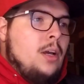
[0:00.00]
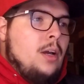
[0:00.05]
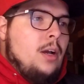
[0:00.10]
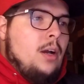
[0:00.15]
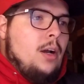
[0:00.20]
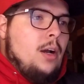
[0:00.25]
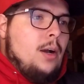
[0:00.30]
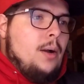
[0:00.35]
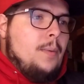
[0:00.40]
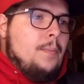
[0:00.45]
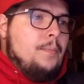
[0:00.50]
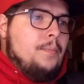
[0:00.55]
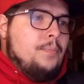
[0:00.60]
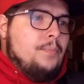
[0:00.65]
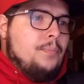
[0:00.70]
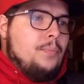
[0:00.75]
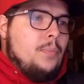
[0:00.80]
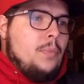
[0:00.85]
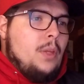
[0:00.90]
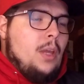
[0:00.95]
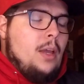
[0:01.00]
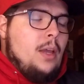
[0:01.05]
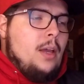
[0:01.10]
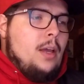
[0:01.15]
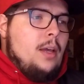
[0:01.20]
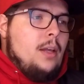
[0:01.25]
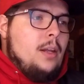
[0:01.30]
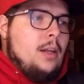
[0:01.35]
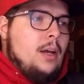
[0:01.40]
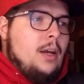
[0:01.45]

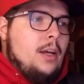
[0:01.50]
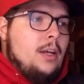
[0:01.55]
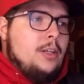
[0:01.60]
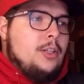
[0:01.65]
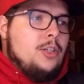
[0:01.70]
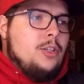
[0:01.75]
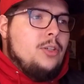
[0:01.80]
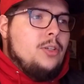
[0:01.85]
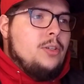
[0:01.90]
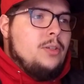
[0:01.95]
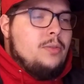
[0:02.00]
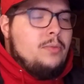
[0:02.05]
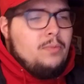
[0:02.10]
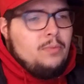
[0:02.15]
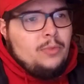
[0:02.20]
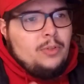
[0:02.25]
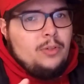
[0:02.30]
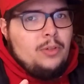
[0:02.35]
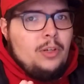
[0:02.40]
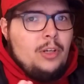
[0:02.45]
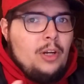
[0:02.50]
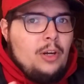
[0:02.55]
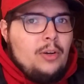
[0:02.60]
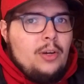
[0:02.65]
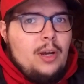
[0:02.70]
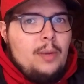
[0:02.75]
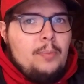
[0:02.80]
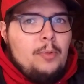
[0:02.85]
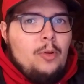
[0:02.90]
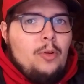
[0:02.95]
And I just, a
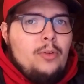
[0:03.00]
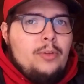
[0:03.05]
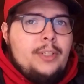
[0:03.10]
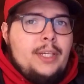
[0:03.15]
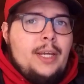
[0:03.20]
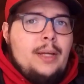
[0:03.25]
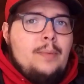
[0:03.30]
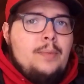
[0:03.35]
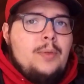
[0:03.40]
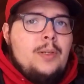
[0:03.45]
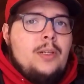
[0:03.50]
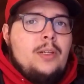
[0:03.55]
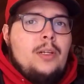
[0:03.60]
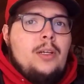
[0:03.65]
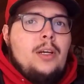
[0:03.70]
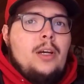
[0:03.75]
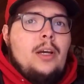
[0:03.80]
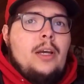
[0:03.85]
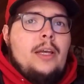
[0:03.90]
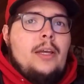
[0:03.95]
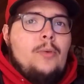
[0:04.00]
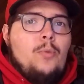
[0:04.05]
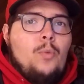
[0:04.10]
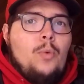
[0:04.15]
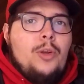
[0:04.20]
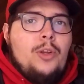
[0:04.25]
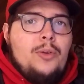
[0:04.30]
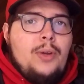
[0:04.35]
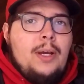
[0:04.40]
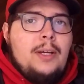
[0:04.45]
couple little tips.
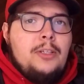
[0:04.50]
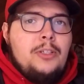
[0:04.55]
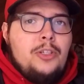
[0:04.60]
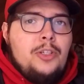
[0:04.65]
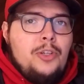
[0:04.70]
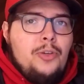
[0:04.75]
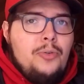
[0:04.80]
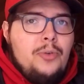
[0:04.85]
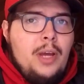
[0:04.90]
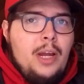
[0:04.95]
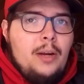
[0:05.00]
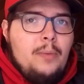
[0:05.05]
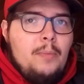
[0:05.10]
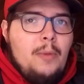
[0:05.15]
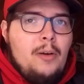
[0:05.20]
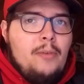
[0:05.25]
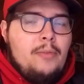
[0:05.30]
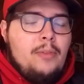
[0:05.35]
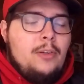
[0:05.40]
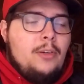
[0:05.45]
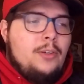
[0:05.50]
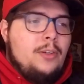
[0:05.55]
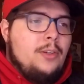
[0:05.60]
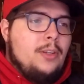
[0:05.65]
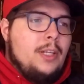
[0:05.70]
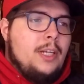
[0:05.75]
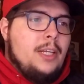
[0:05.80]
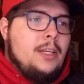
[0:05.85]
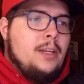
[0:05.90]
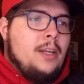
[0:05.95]
When you guys do get a muffler
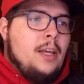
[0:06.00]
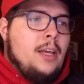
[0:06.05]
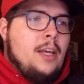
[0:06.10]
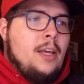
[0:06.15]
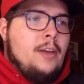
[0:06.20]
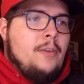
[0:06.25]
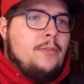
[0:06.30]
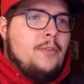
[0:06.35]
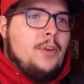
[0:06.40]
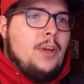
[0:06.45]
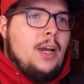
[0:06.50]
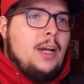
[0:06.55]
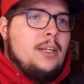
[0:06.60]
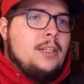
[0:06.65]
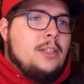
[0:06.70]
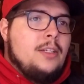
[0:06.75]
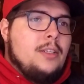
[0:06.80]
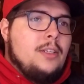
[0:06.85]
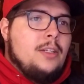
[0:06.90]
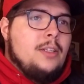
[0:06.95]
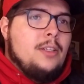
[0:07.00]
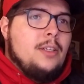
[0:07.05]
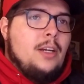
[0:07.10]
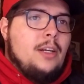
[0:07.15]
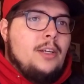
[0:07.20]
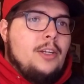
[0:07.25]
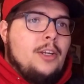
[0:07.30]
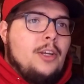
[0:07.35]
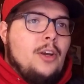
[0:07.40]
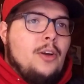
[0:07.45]
delete, if you guys
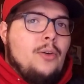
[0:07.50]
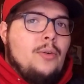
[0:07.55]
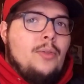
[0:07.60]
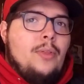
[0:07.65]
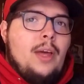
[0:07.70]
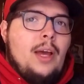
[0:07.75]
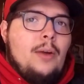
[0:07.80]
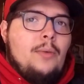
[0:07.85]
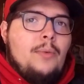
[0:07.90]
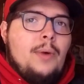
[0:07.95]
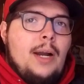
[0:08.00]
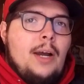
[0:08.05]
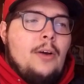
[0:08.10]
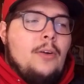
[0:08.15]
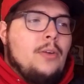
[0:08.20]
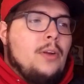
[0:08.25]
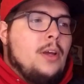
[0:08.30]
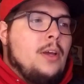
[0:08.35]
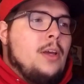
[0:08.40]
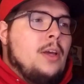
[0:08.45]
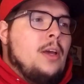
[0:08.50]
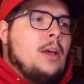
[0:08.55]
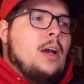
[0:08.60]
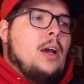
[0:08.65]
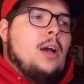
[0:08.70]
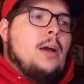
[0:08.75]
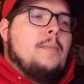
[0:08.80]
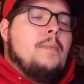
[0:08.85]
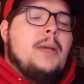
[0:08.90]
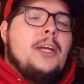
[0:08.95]
decide to go that route,
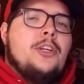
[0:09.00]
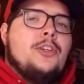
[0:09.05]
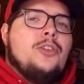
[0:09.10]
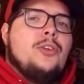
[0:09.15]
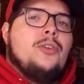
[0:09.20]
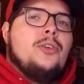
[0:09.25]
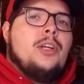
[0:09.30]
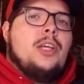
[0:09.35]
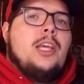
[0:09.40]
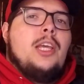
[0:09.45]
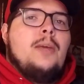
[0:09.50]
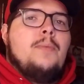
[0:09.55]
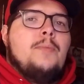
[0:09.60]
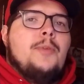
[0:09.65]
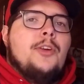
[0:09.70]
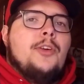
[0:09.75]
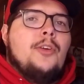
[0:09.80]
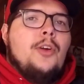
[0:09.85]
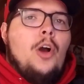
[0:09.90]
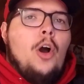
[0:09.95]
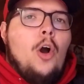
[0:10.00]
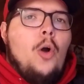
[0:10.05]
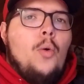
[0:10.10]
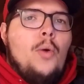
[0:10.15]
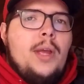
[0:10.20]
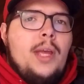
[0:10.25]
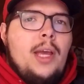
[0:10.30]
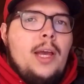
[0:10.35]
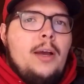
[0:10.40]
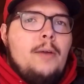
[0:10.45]
make sure to keep your
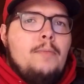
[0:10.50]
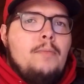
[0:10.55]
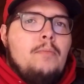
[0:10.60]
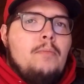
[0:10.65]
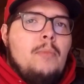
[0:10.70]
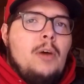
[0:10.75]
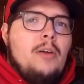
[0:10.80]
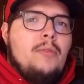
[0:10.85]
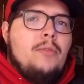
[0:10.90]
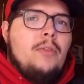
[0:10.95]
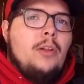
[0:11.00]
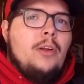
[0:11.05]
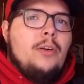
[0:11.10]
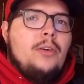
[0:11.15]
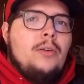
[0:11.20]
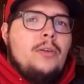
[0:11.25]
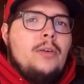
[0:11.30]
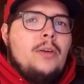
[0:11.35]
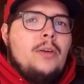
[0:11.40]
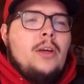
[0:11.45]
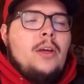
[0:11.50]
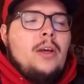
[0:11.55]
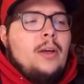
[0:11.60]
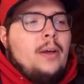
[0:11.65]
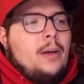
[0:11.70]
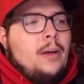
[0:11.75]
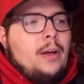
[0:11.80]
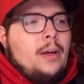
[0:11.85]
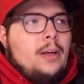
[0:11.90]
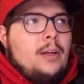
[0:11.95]
OEM muffler.
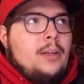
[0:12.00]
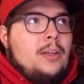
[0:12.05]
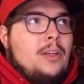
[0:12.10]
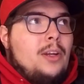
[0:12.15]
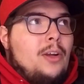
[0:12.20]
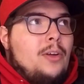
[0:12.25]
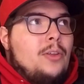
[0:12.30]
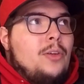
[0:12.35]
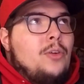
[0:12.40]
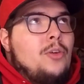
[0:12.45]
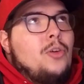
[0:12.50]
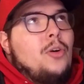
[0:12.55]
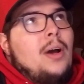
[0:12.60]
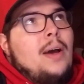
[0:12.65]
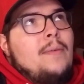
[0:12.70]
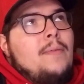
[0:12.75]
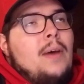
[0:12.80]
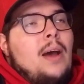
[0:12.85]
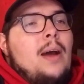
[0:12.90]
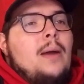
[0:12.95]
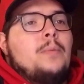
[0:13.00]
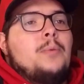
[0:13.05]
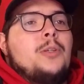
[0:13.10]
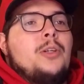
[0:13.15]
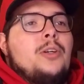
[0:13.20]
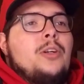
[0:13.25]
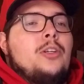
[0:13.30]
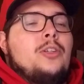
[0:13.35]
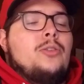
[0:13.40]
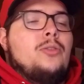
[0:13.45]
You'll have the
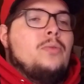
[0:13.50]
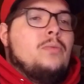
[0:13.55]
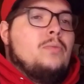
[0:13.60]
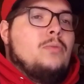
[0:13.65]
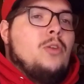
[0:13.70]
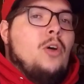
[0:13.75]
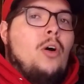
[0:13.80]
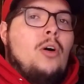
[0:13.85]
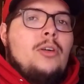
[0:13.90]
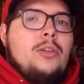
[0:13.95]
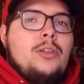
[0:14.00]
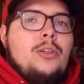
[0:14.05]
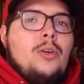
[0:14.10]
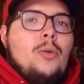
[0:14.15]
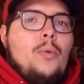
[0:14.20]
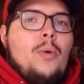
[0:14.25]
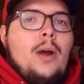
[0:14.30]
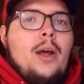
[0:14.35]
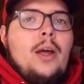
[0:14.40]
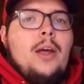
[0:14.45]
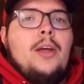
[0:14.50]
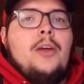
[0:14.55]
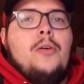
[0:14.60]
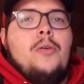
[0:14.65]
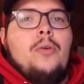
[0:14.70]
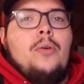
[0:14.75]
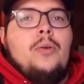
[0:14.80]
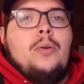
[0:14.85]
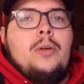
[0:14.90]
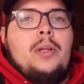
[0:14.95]
option to toss it away
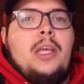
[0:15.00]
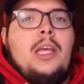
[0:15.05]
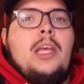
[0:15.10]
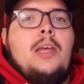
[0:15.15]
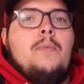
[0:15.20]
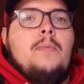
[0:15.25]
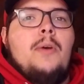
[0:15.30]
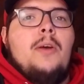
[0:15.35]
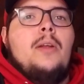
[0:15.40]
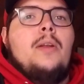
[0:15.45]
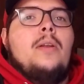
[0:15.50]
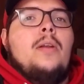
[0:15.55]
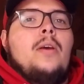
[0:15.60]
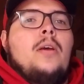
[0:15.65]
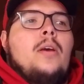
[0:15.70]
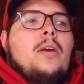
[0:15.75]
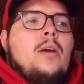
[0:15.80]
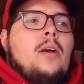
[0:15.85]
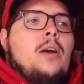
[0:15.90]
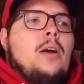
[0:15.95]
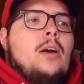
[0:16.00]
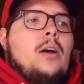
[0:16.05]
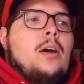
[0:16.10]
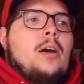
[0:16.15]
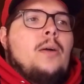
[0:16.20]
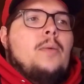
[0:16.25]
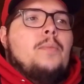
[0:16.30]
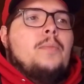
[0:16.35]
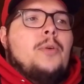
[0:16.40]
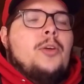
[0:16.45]
or keep it,
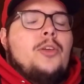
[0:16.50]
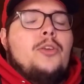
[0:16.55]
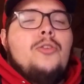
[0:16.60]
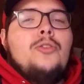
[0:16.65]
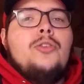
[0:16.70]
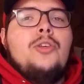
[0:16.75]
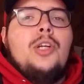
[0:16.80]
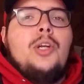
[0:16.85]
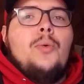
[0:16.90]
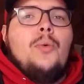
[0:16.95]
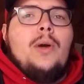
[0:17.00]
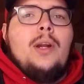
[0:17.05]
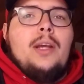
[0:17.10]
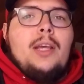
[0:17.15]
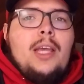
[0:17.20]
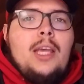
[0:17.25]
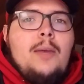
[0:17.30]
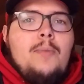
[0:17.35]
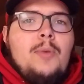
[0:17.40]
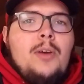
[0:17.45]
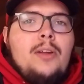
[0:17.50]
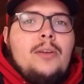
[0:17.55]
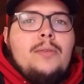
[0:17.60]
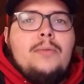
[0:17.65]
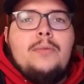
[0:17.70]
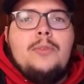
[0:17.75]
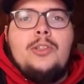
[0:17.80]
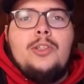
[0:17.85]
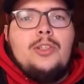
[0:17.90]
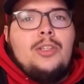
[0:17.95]
but usually you want to keep it
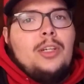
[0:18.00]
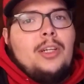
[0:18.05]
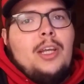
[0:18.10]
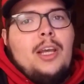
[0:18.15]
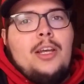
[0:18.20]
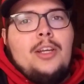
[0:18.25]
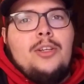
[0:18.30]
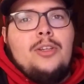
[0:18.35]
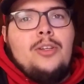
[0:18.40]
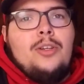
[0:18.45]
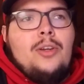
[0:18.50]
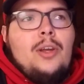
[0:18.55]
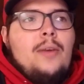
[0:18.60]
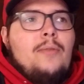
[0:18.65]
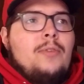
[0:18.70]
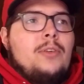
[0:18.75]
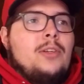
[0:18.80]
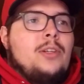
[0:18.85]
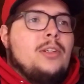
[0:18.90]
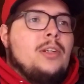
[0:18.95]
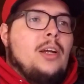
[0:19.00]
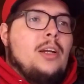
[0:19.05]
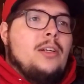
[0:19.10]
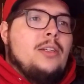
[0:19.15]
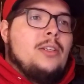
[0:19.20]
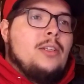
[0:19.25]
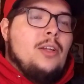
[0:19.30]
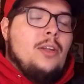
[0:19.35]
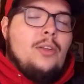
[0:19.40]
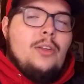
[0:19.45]
just in case you ever decide
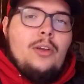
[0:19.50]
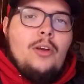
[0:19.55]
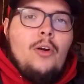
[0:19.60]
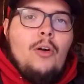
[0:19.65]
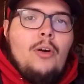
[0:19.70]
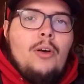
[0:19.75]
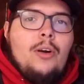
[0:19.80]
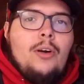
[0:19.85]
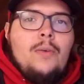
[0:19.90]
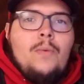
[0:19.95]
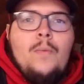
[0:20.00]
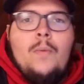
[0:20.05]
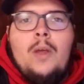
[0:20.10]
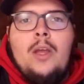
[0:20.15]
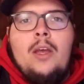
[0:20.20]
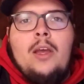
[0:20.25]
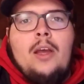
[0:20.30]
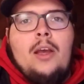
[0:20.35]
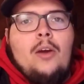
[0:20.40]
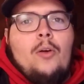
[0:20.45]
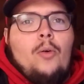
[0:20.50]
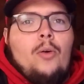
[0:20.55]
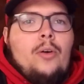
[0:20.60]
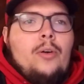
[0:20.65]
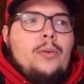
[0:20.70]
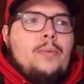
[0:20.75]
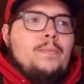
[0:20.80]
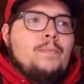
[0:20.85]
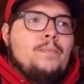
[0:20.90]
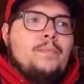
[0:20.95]
to sell a car,
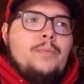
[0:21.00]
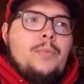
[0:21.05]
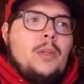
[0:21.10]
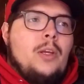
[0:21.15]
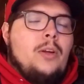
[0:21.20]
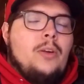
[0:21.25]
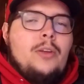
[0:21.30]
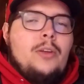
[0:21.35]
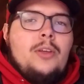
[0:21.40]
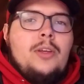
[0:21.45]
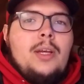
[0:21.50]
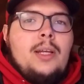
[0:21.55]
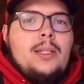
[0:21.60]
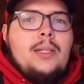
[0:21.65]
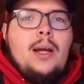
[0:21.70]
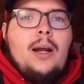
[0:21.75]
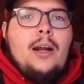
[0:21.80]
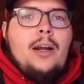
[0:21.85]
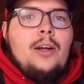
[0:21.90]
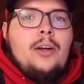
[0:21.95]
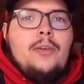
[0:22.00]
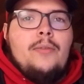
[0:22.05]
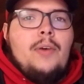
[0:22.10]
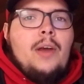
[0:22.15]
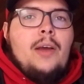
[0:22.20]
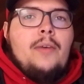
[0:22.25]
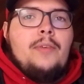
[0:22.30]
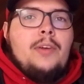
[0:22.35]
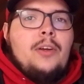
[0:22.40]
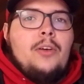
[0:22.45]
or you get tired of
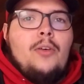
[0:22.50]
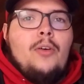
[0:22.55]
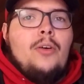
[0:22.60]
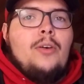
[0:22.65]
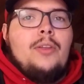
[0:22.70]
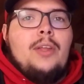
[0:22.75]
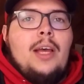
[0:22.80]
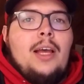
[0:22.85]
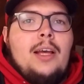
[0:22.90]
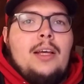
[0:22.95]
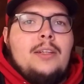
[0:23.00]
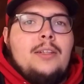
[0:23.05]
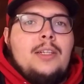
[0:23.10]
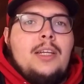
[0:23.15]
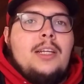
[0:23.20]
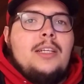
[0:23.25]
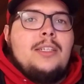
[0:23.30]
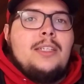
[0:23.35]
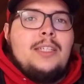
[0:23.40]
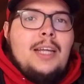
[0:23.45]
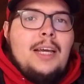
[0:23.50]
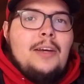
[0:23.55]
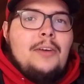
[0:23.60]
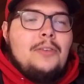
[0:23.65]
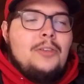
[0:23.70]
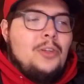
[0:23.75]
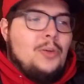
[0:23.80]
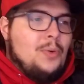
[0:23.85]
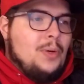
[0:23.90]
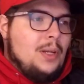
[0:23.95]
having a car that has any sound
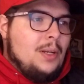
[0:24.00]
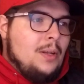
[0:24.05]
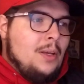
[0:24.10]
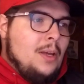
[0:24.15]
to it.